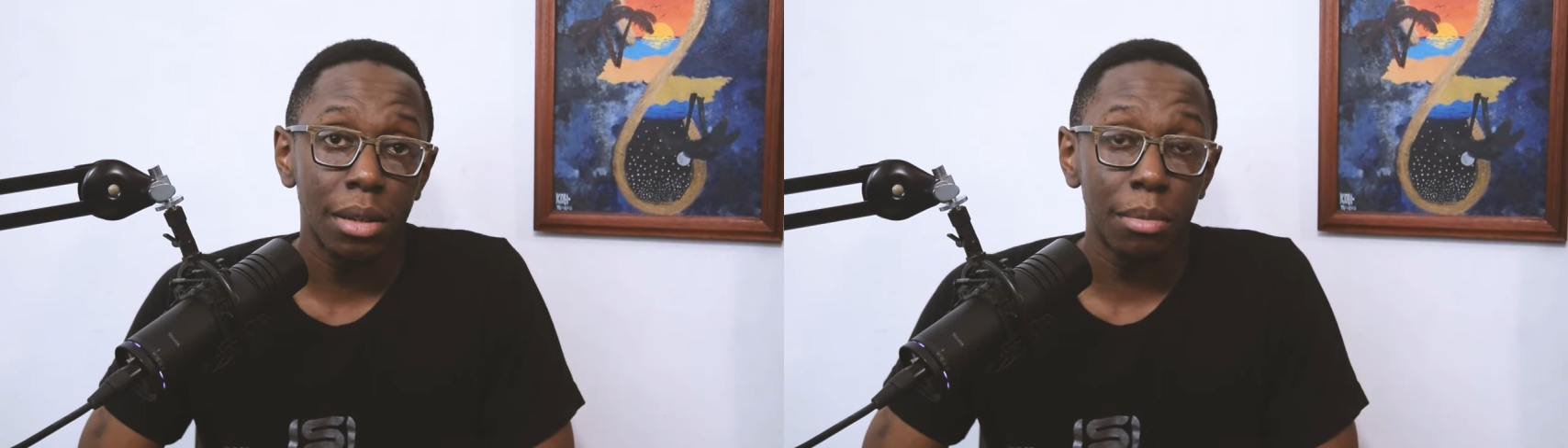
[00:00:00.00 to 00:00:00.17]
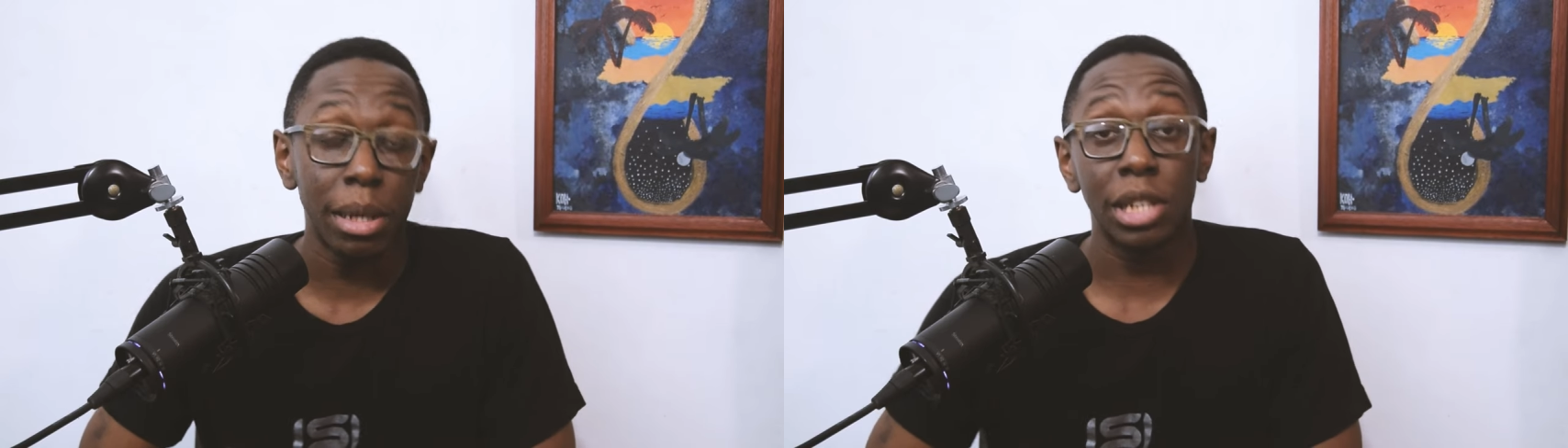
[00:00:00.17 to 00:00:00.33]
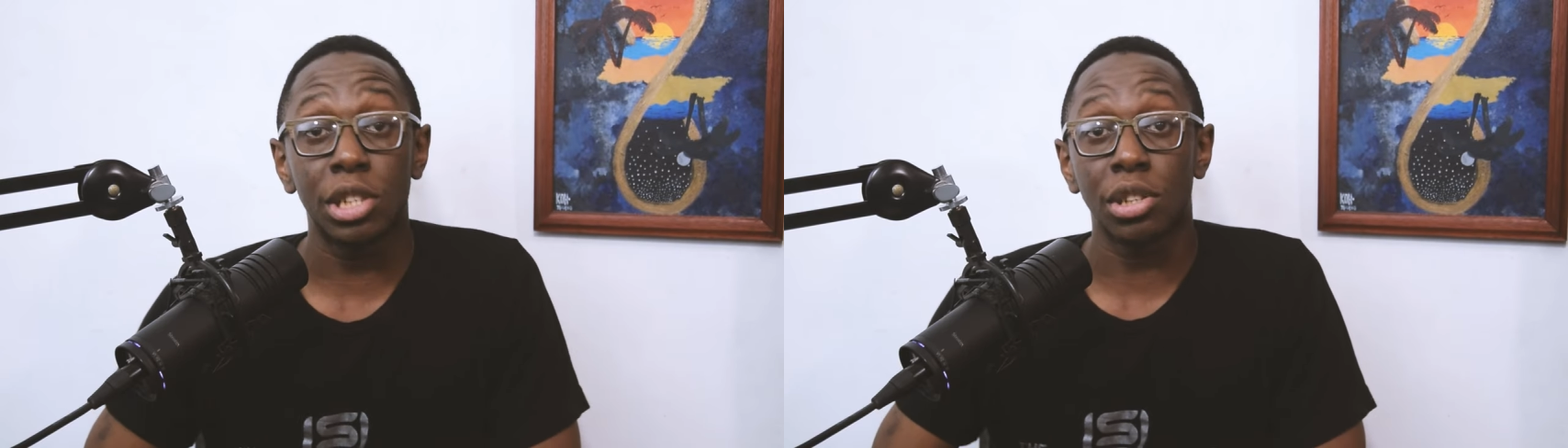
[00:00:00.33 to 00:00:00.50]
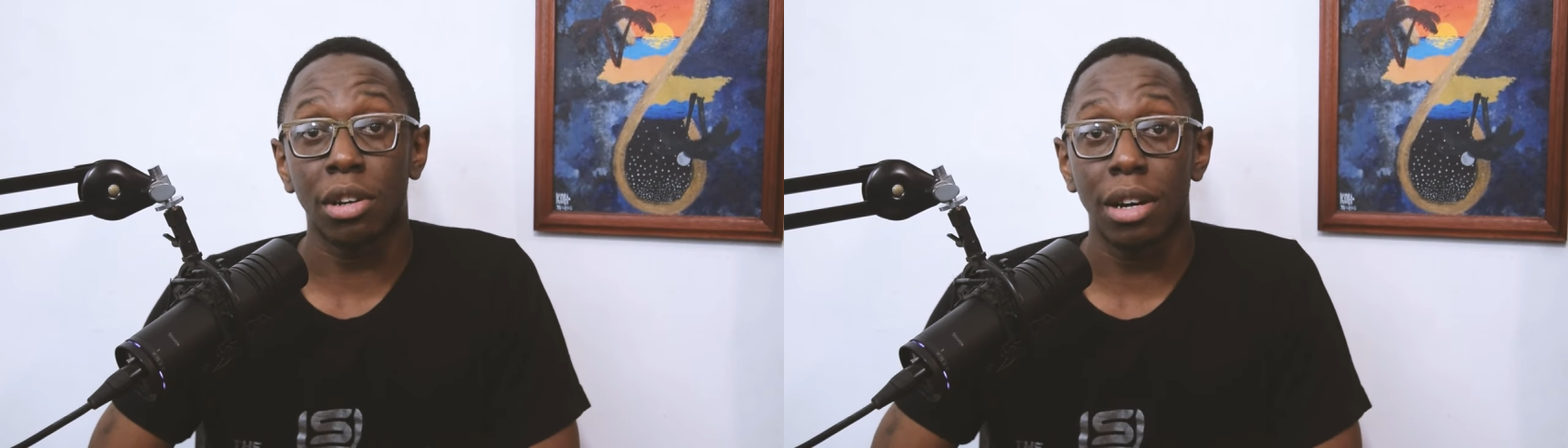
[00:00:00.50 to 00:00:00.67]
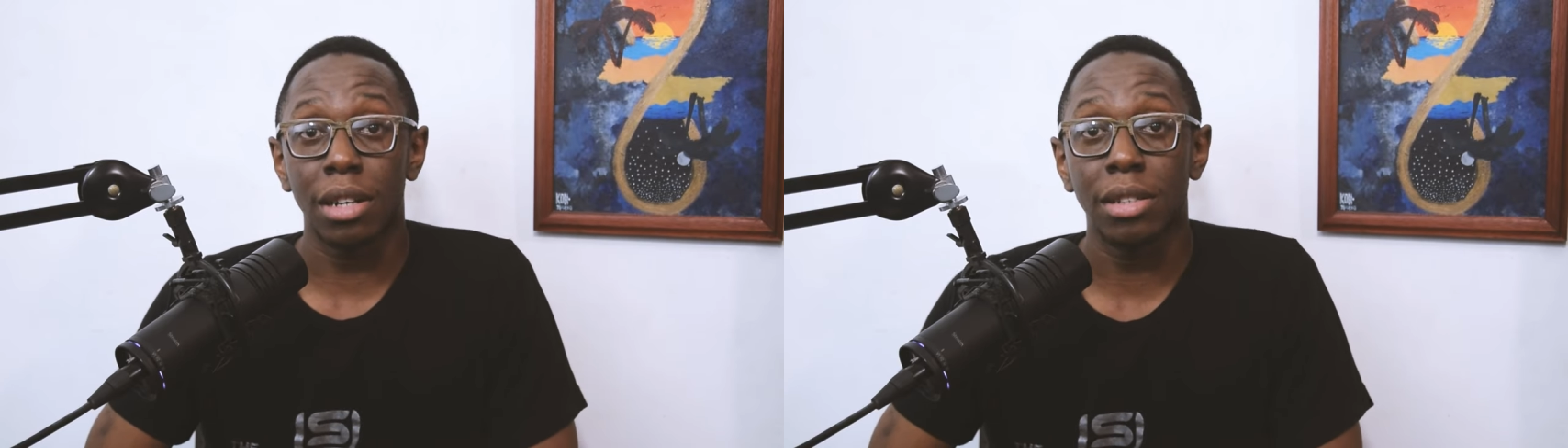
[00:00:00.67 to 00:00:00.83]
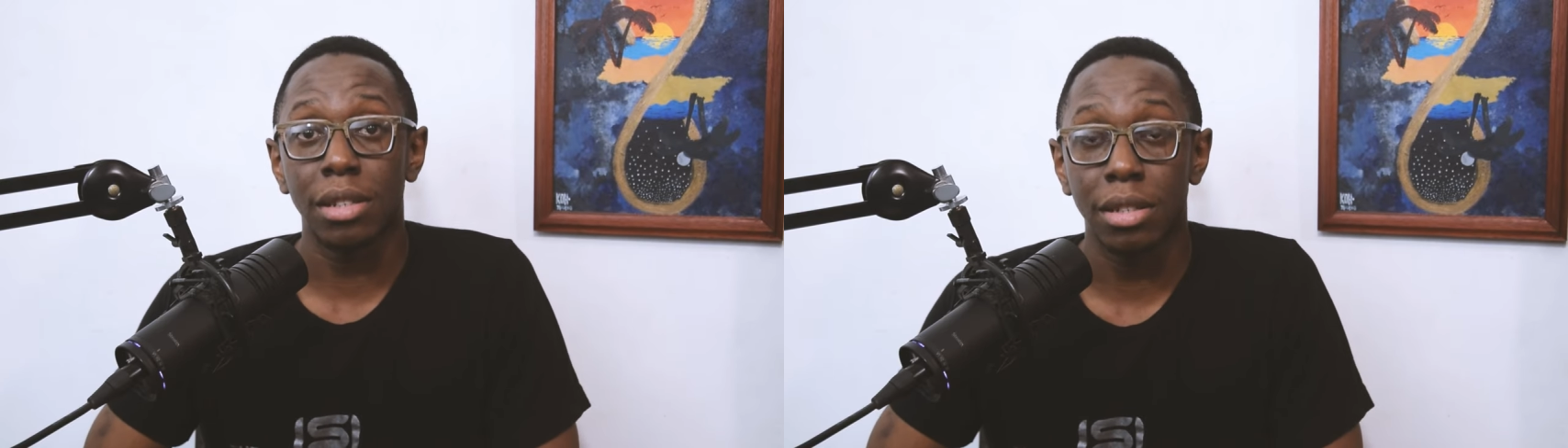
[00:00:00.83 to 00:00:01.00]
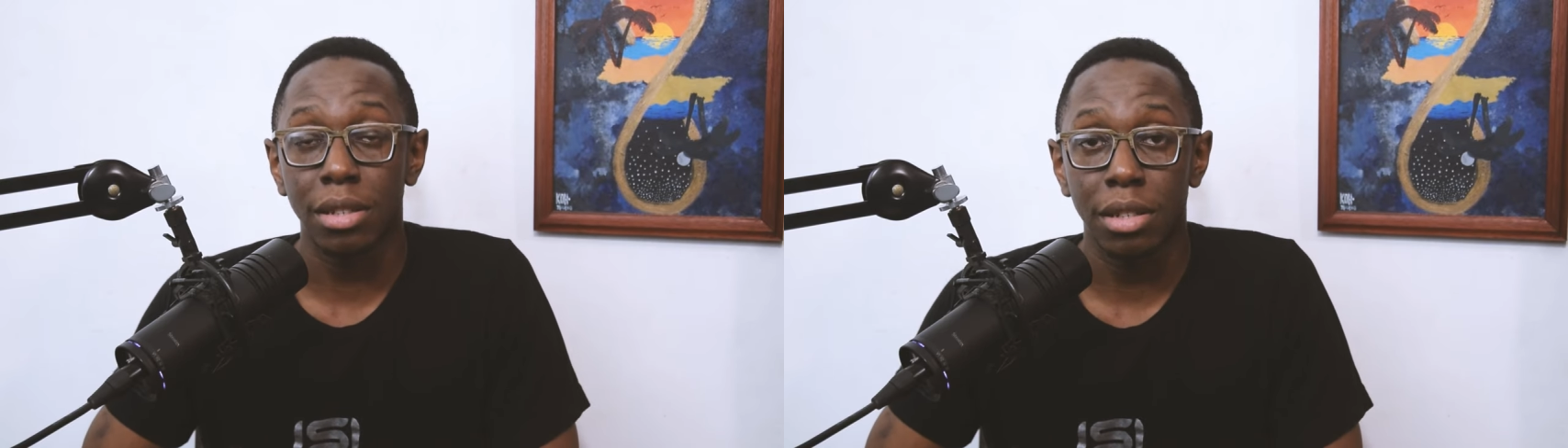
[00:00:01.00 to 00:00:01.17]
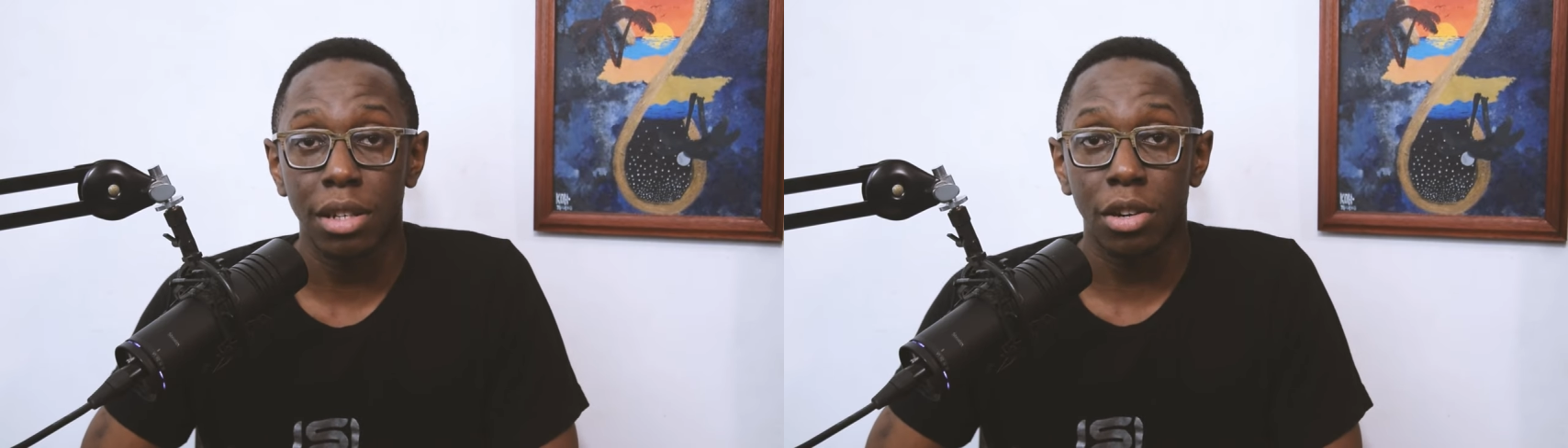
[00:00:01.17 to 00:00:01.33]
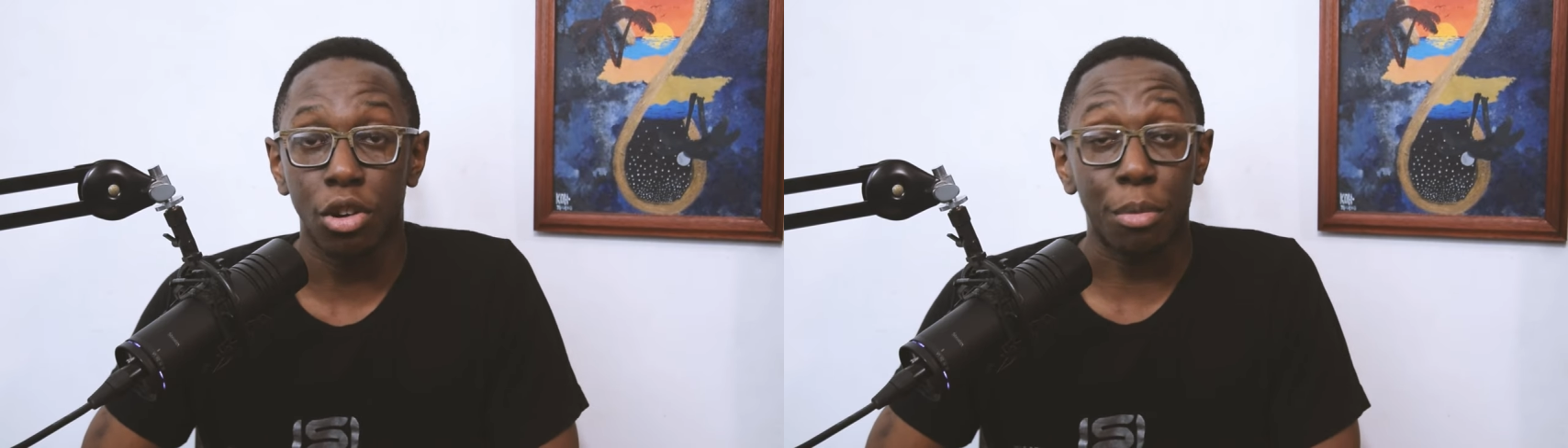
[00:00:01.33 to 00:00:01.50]
paid short,
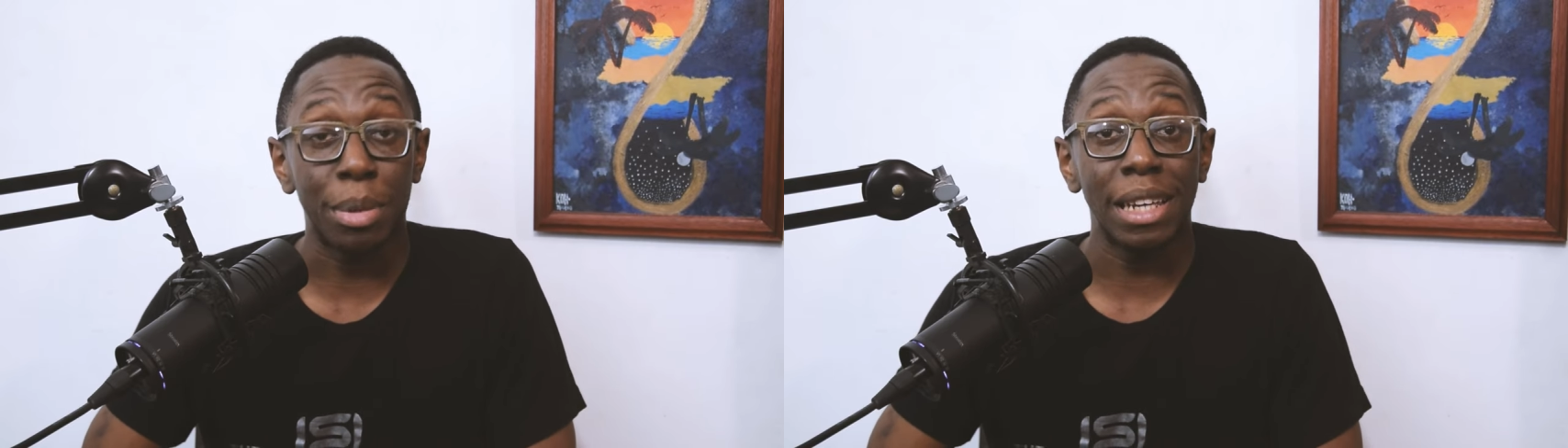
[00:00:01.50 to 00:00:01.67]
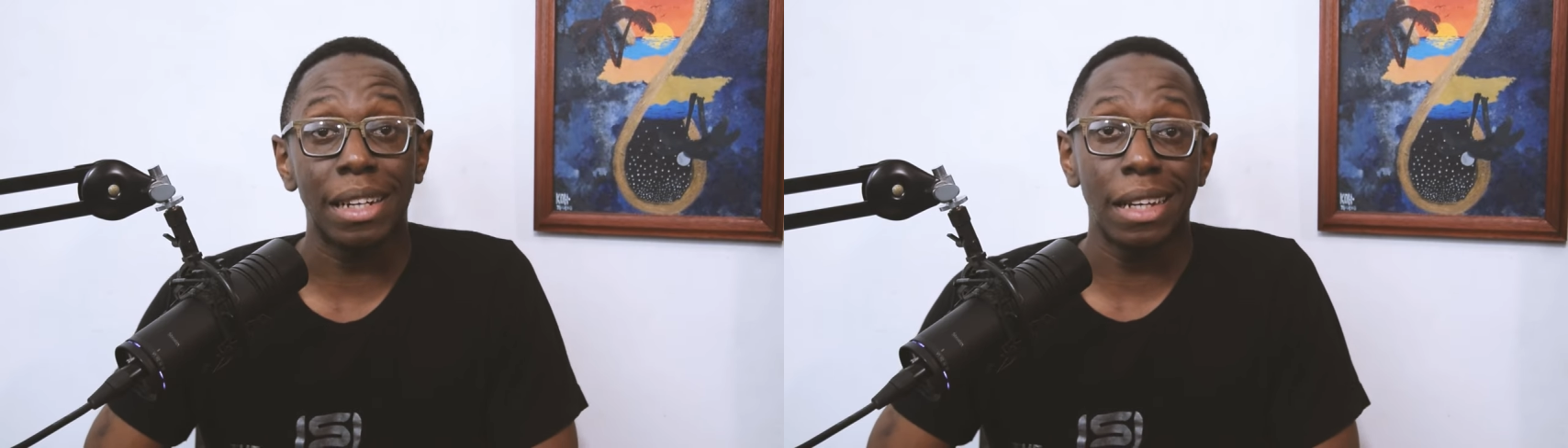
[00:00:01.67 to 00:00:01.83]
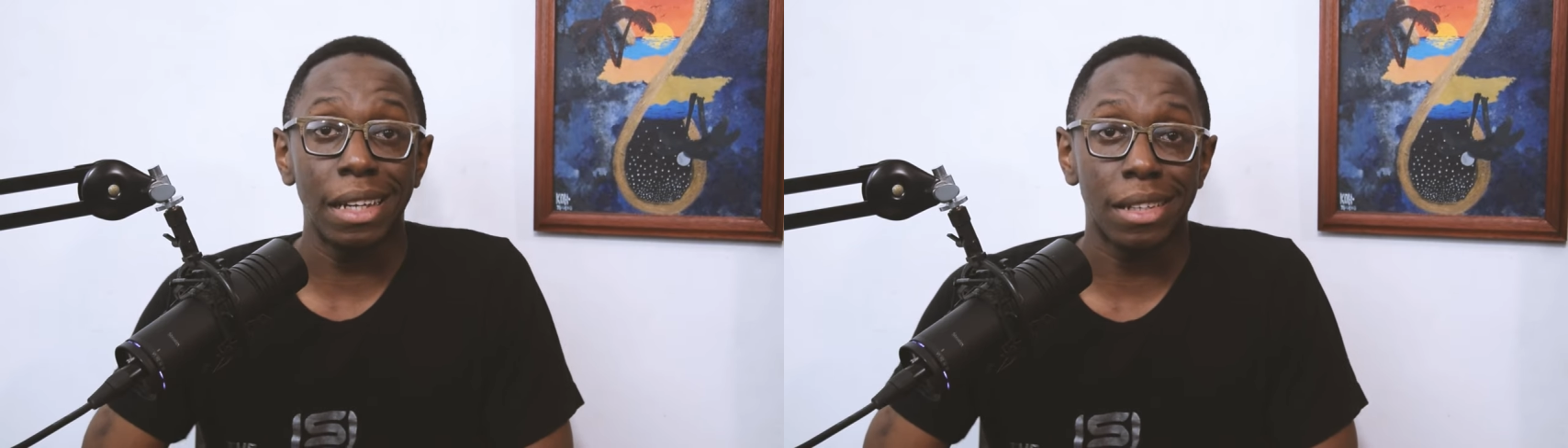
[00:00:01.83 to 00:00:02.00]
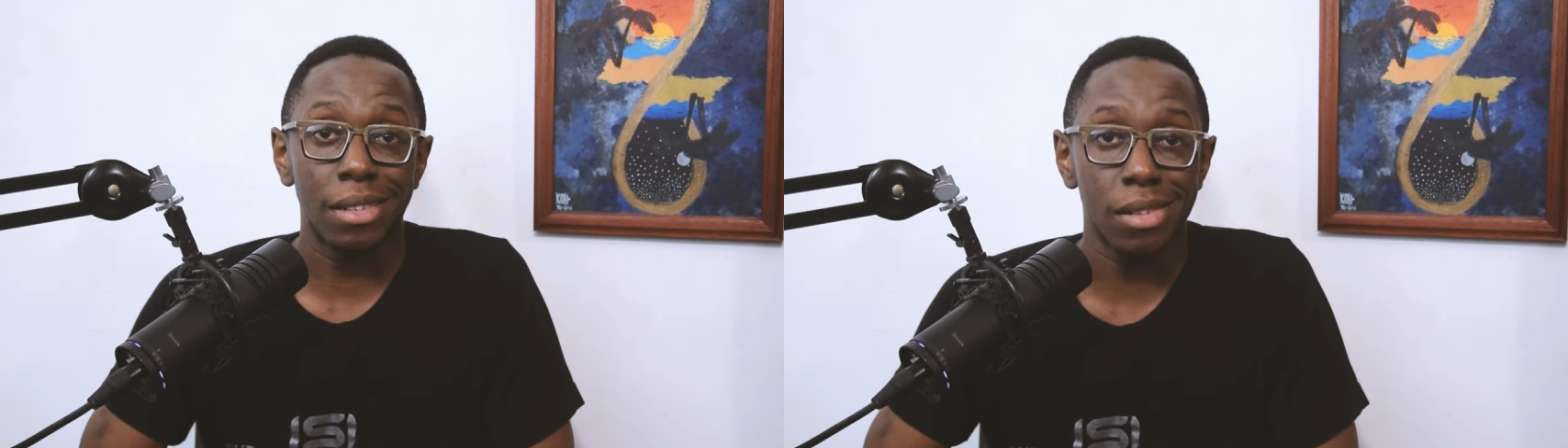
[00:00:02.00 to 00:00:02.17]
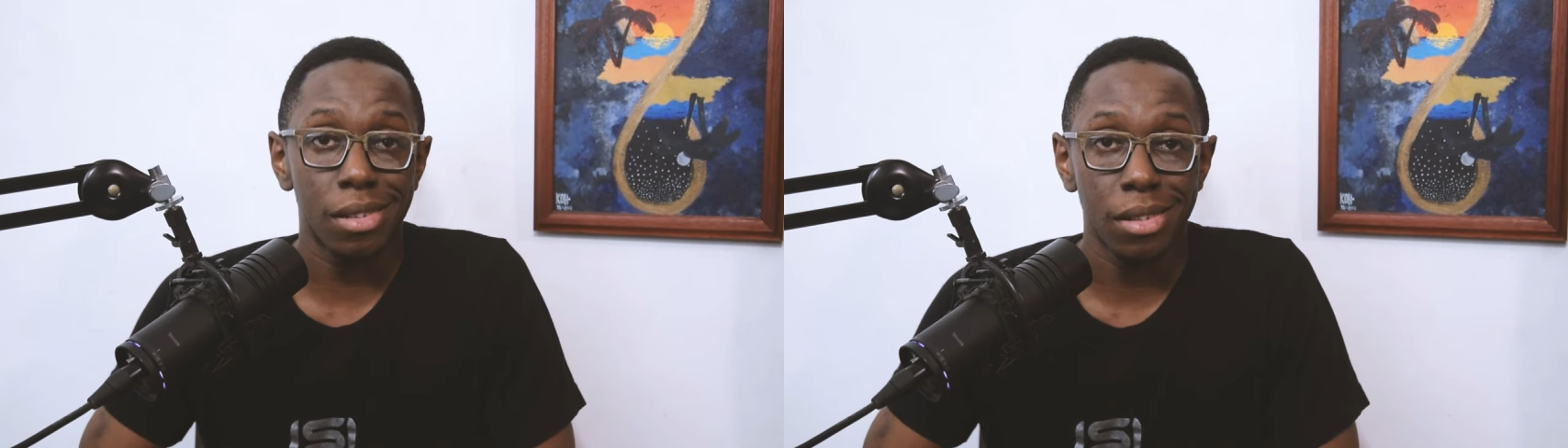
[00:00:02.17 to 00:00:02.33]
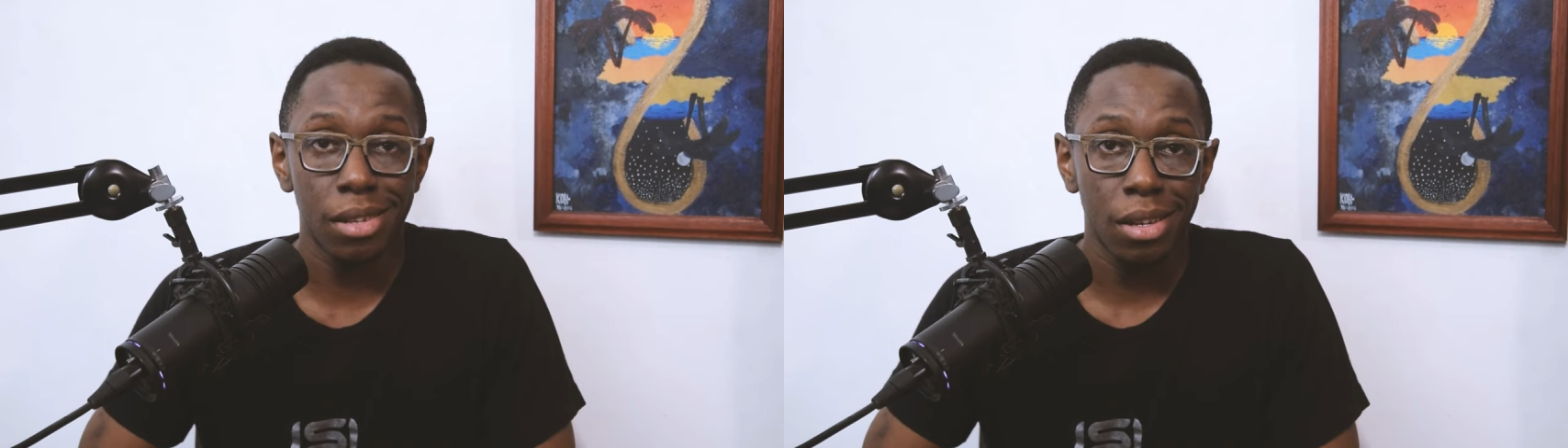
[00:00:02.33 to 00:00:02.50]
or paid late.